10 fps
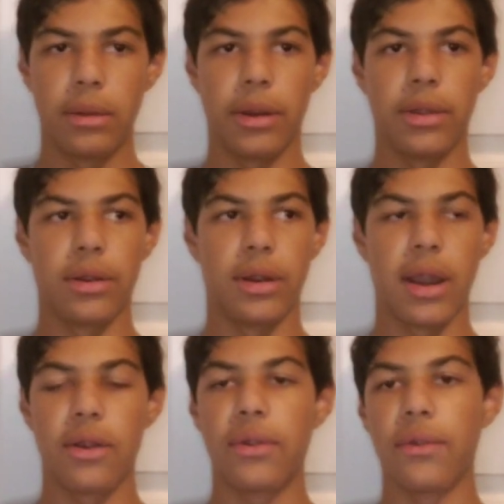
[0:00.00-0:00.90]
Whether
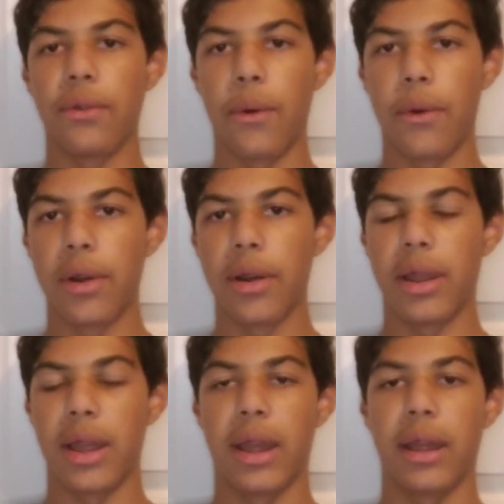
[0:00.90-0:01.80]
Harrison
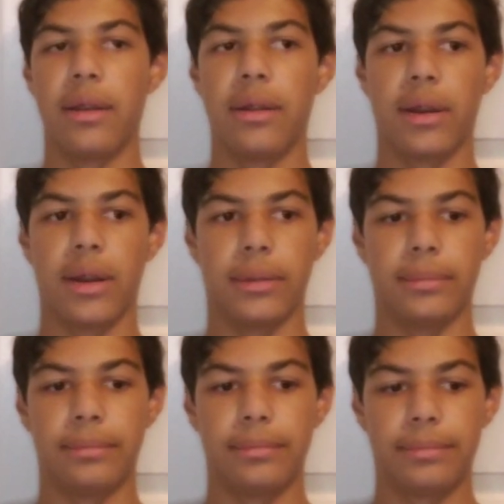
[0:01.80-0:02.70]
Ford and
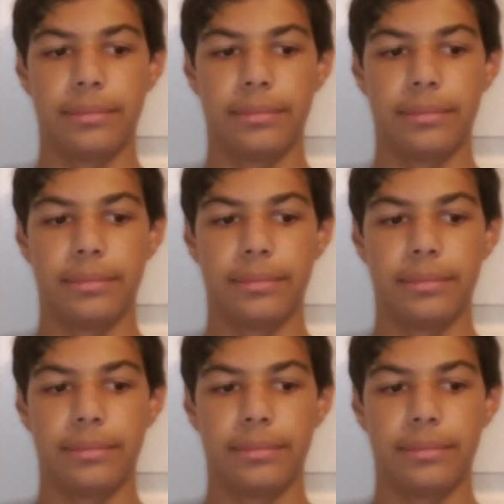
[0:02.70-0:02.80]
um,